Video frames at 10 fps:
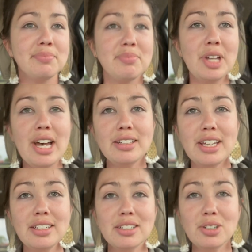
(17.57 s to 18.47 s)
Not
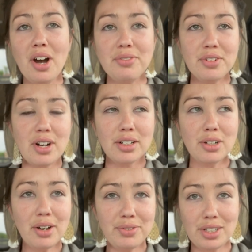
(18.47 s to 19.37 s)
like a
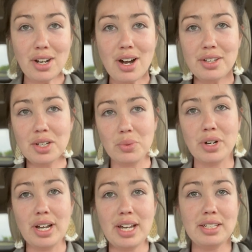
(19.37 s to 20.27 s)
coffeeaholic where
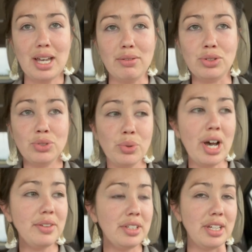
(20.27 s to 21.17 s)
I had to have it
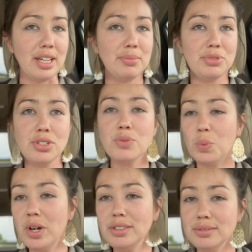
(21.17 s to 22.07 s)
throughout the day. Just
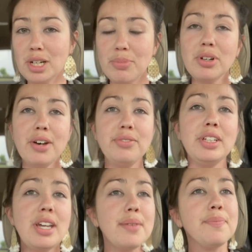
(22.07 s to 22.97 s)
one cup of coffee a
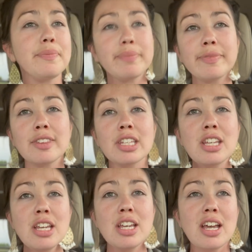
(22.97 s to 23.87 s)
day.
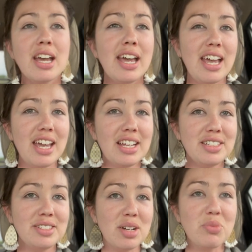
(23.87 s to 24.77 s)
And
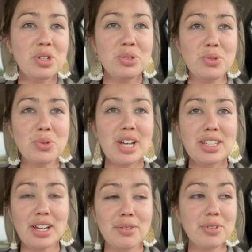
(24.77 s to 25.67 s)
someone who I
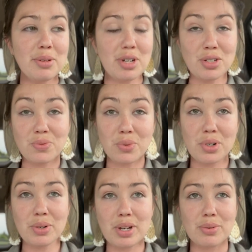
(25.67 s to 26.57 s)
care very much for,
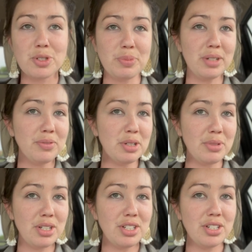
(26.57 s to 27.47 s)
who I respect very
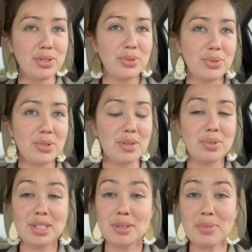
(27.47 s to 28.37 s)
much, who I
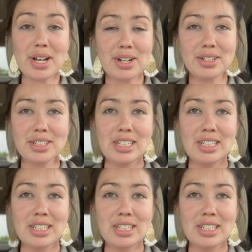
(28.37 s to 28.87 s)
really admire,